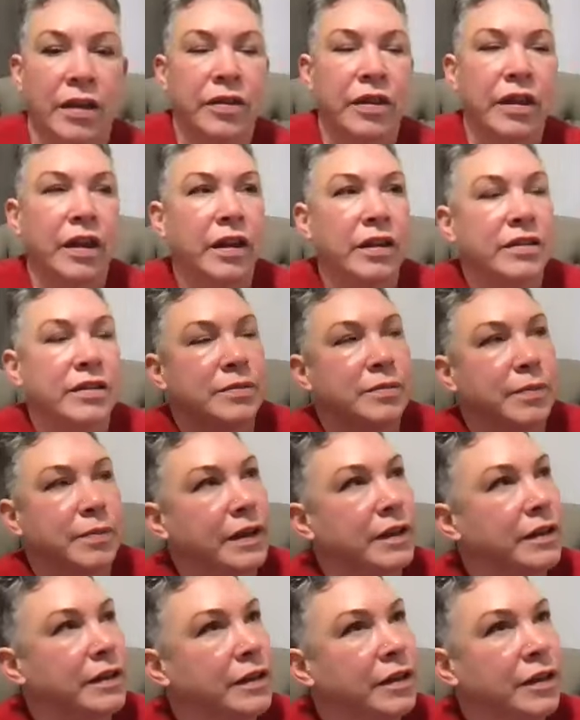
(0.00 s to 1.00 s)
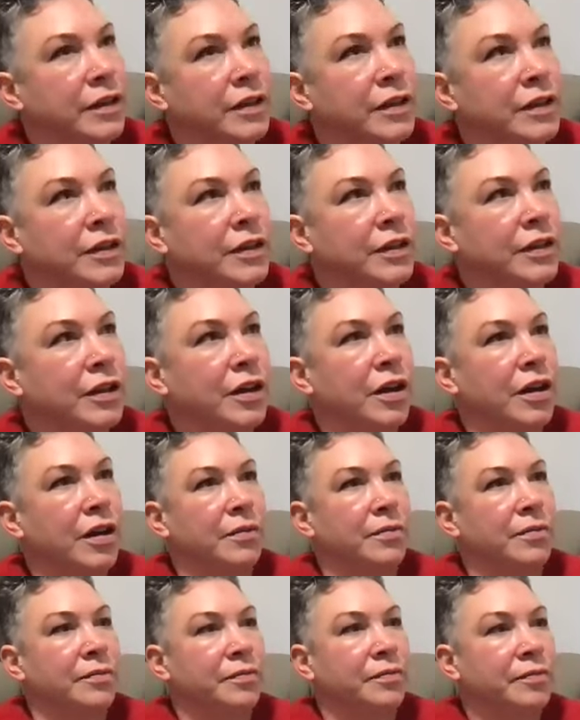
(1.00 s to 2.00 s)
think it's been
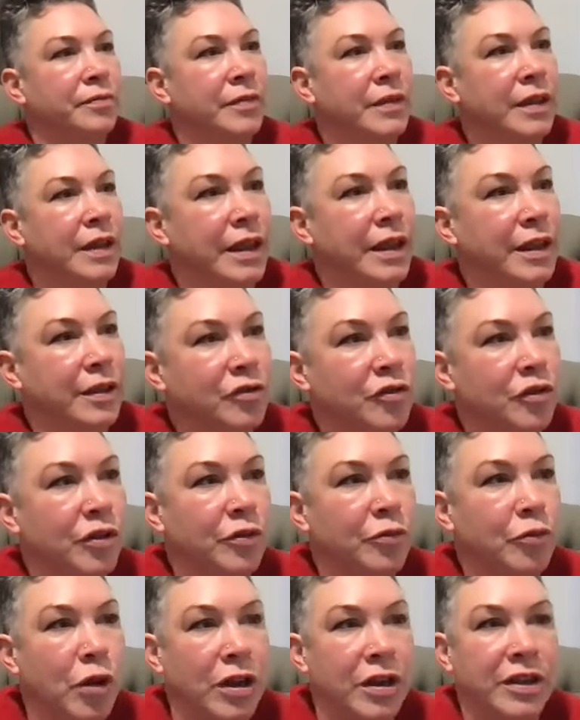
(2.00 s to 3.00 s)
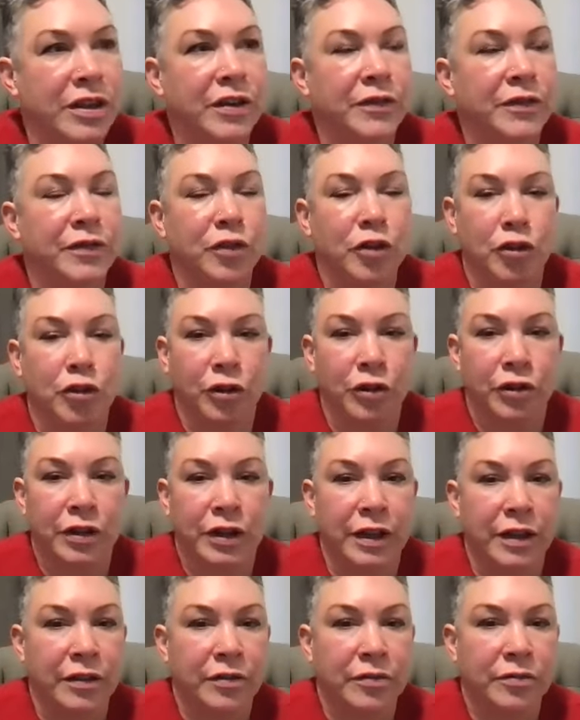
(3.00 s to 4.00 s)
well, you've learned
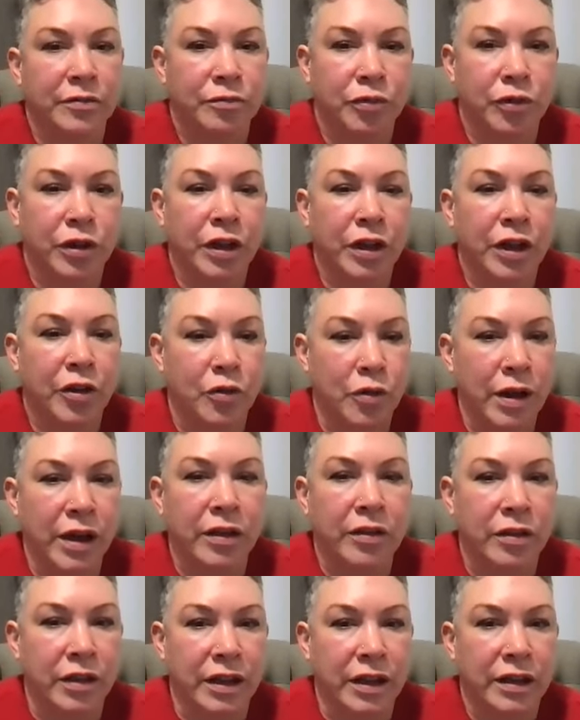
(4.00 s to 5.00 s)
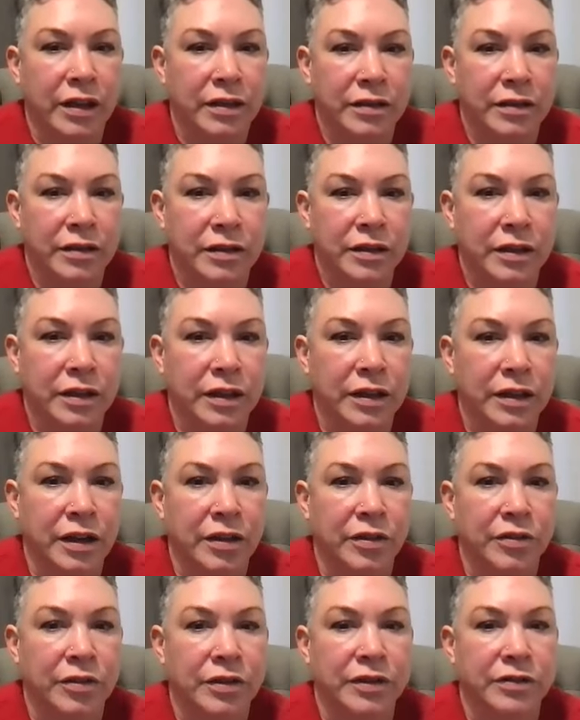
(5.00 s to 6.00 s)
it pretty quickly,
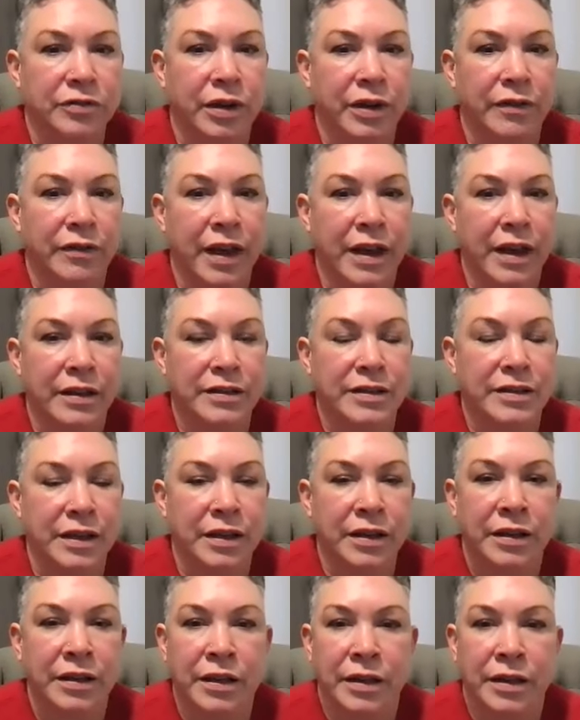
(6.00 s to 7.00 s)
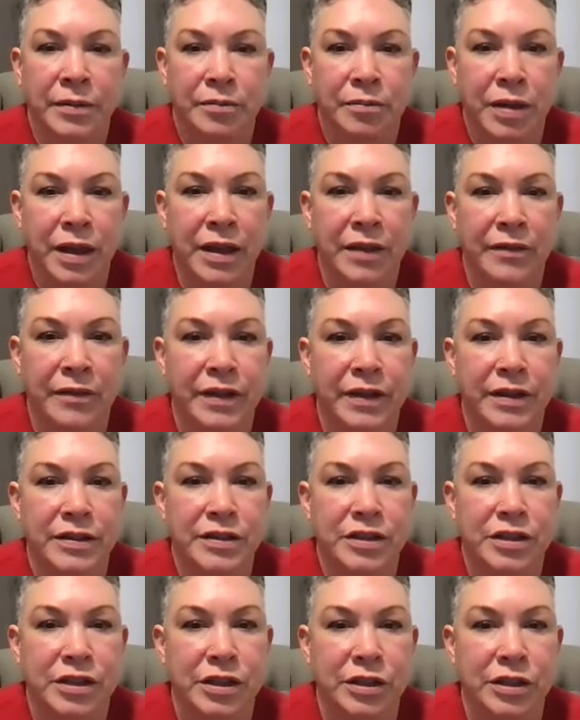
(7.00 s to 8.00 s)
and we've had to
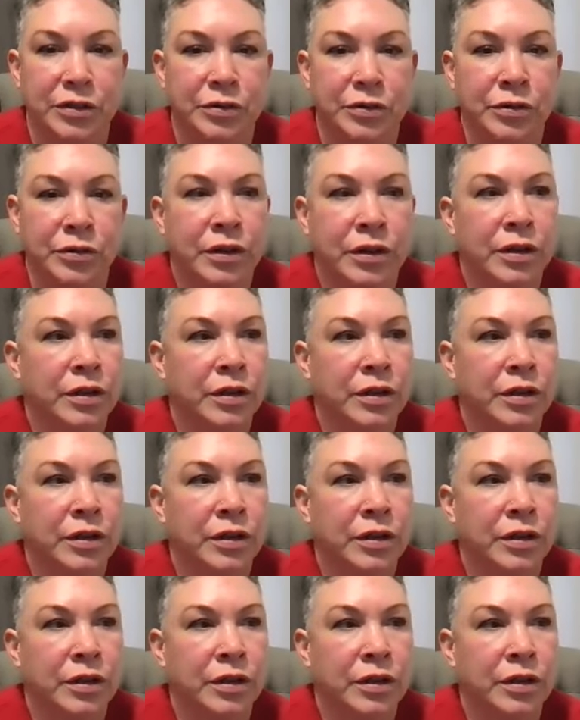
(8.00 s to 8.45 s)
pivot to